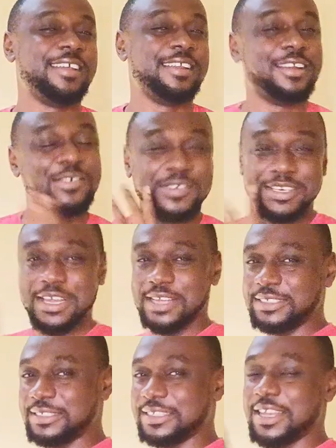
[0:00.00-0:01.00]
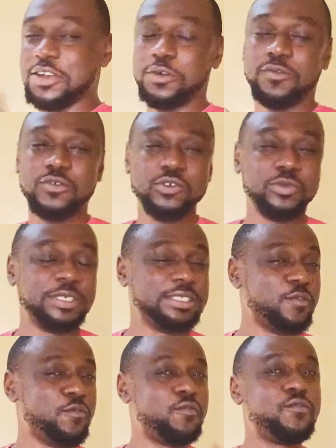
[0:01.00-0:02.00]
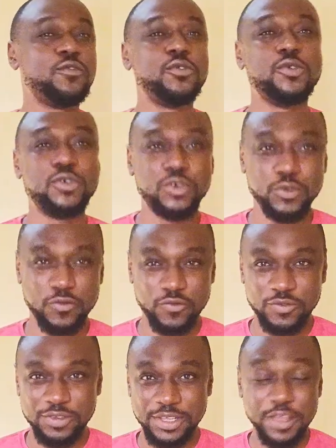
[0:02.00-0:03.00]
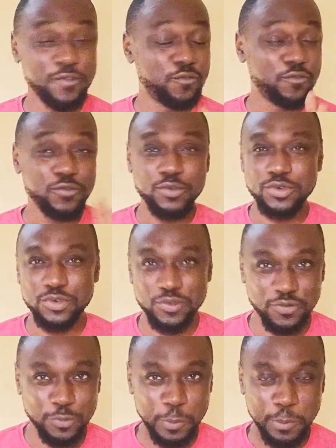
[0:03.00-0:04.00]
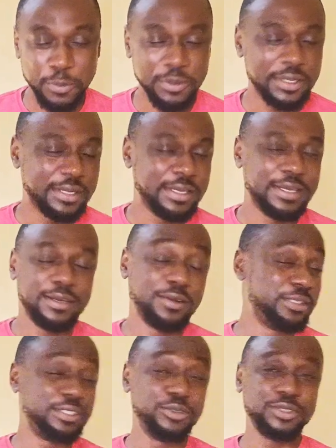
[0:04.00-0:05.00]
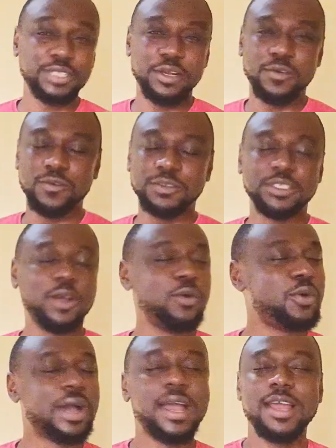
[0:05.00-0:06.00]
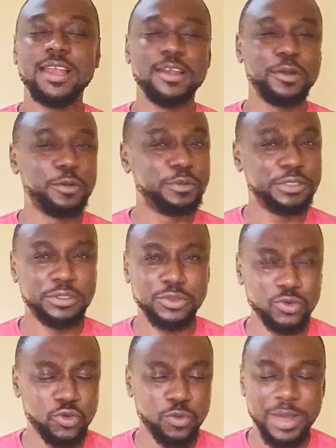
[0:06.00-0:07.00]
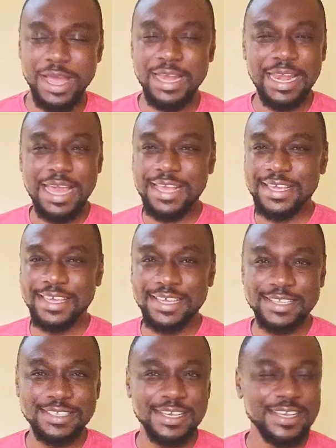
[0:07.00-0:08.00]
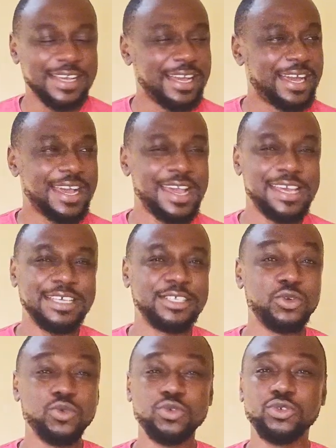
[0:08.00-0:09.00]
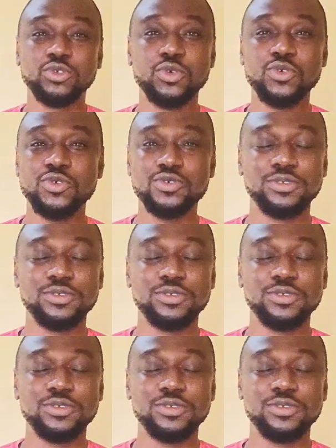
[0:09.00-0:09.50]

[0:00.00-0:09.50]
Now that kind of loop is a full groove loop. Now you see those kind of loops. Oh, I love this loop. I like it. It looks so,